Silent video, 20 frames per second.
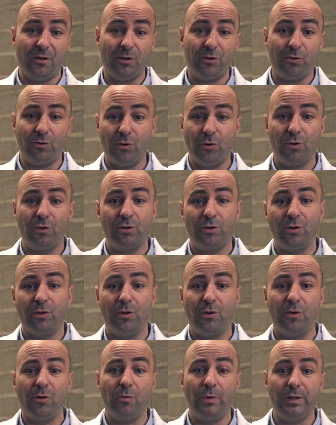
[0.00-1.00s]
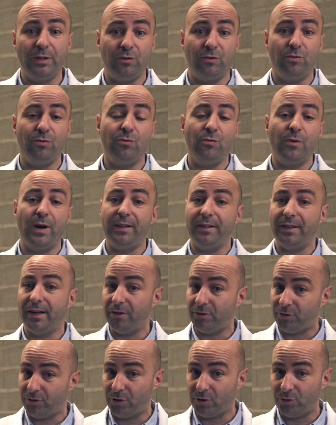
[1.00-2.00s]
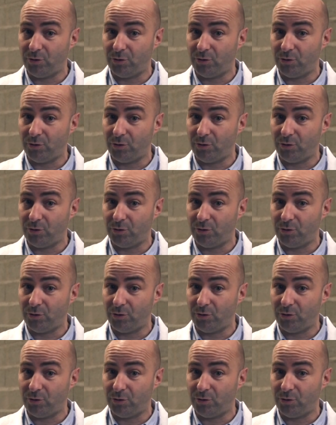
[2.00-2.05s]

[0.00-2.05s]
talk with you and answer